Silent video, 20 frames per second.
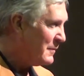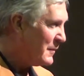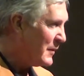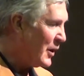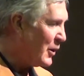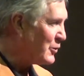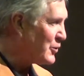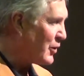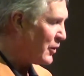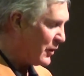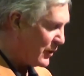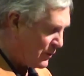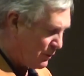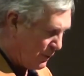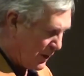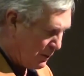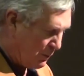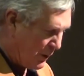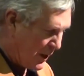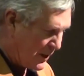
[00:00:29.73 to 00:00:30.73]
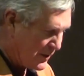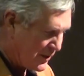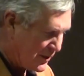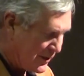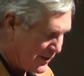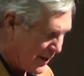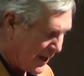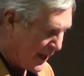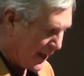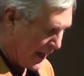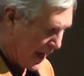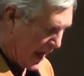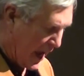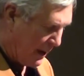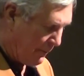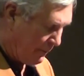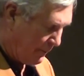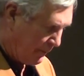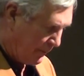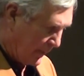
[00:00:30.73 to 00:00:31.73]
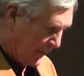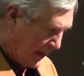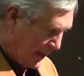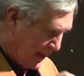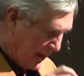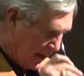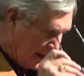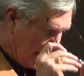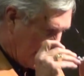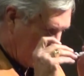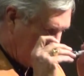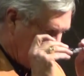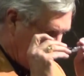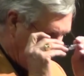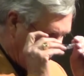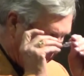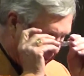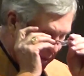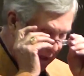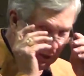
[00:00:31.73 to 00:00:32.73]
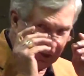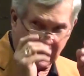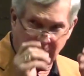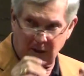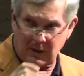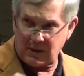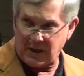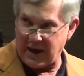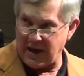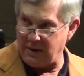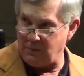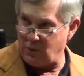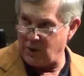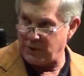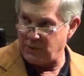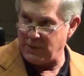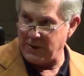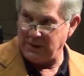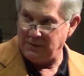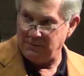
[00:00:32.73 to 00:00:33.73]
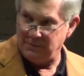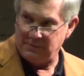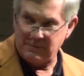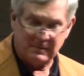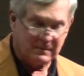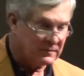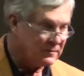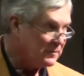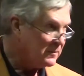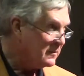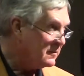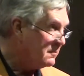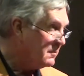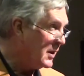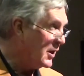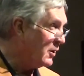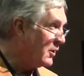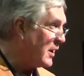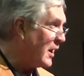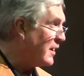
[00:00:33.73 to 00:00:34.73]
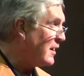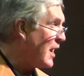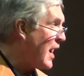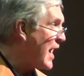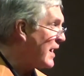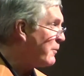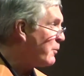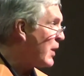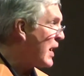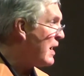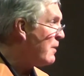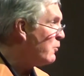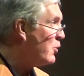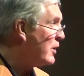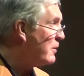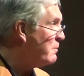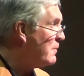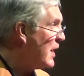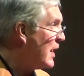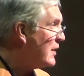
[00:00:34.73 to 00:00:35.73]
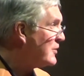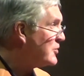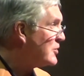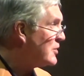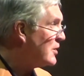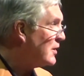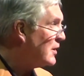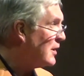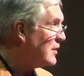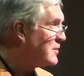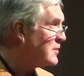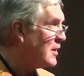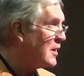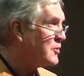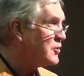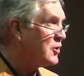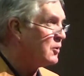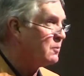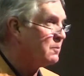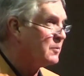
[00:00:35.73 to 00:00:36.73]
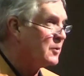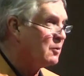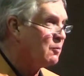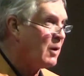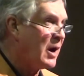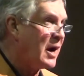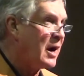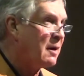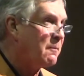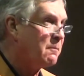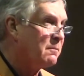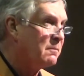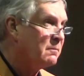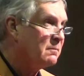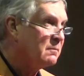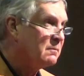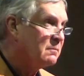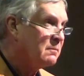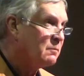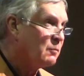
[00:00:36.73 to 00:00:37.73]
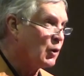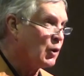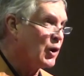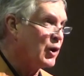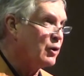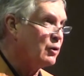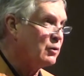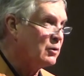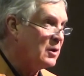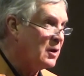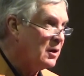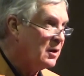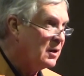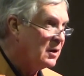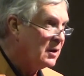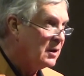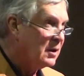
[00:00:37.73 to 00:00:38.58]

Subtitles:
those are the three reasons that I came. And Bill Little came with me. Bill doesn't like Brownwood much. He said you wear maroon,